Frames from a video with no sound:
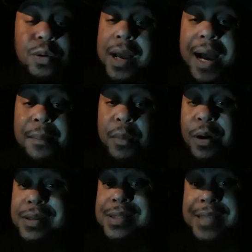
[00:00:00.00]
Had a
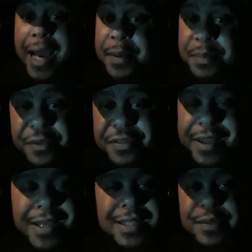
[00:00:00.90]
You Got Moss
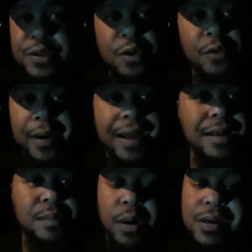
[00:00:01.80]
type of catch,
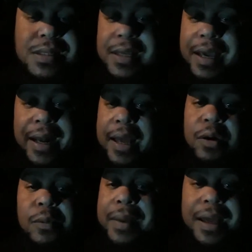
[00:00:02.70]
even though Randy
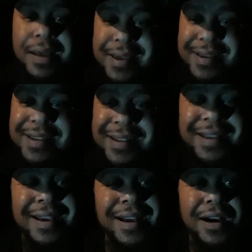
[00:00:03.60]
Moss said ain't going to
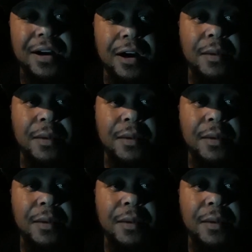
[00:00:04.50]
make it.